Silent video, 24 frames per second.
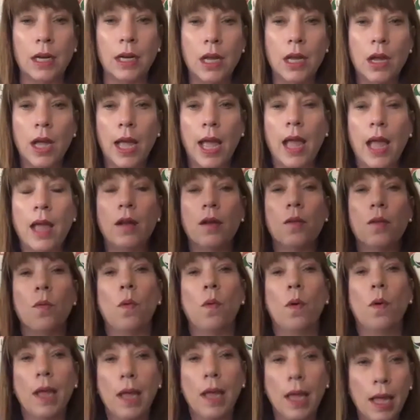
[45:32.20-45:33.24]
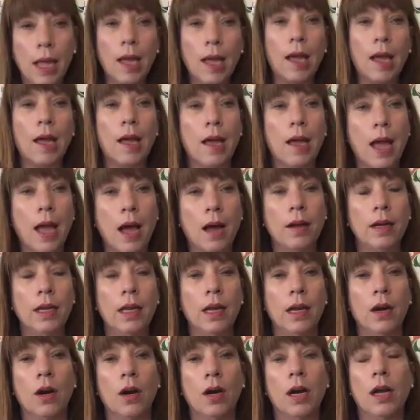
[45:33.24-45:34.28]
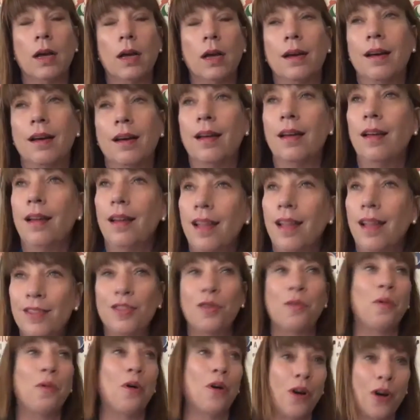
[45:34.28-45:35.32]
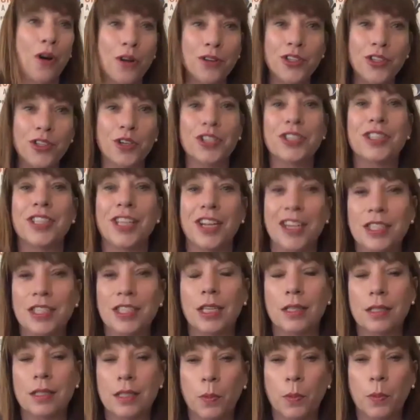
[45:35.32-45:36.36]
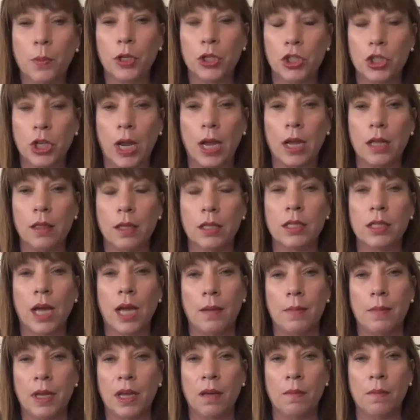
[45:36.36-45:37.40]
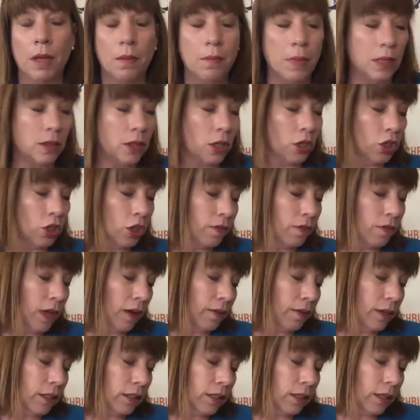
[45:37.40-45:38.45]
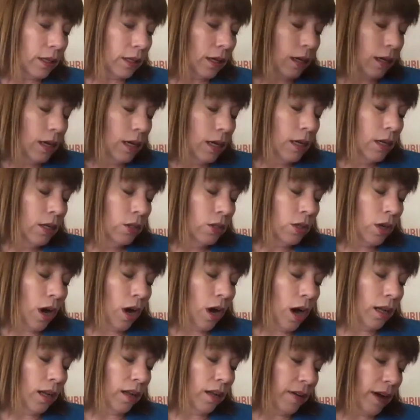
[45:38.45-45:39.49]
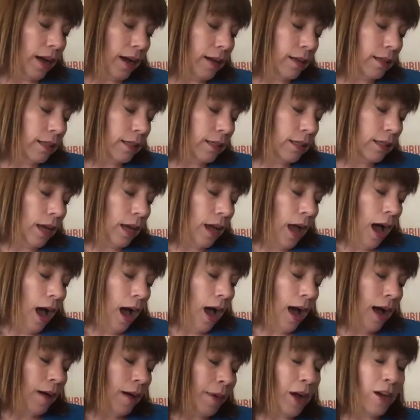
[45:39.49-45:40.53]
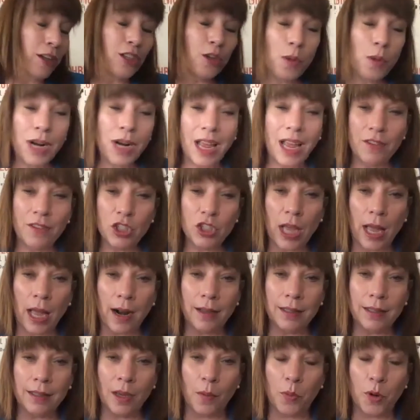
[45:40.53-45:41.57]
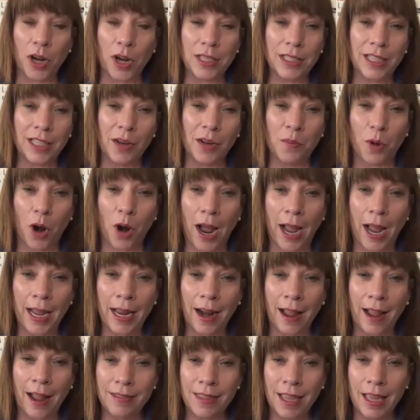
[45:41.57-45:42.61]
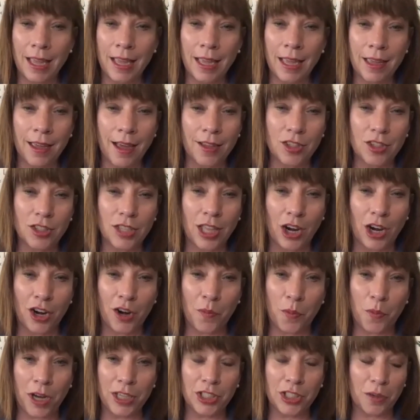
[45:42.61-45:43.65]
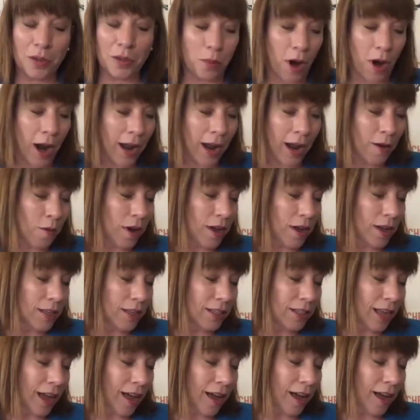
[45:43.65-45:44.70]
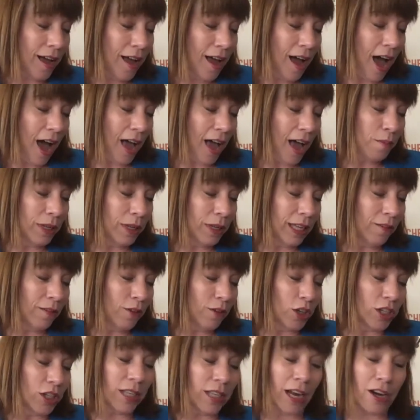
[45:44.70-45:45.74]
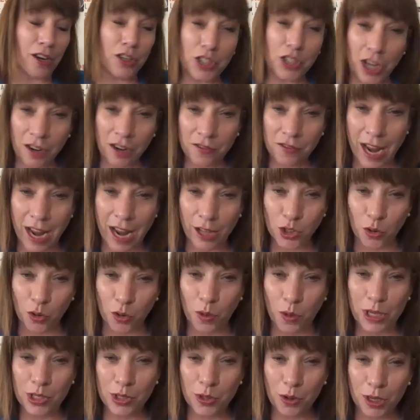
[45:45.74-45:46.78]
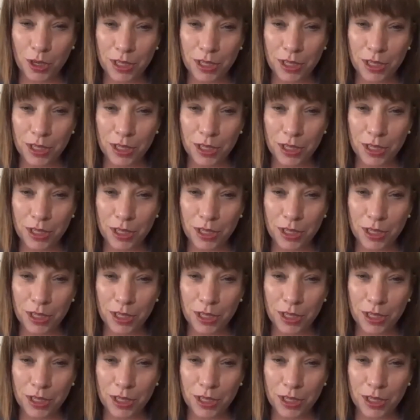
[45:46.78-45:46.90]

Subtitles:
And we out here in the world, your citizens appreciate the time and commitment that you've given to all of us. I also want to give a shout out to Preston Bryant. I think Senator Preston Bryant was, I believe, your Secretary of Natural Resources.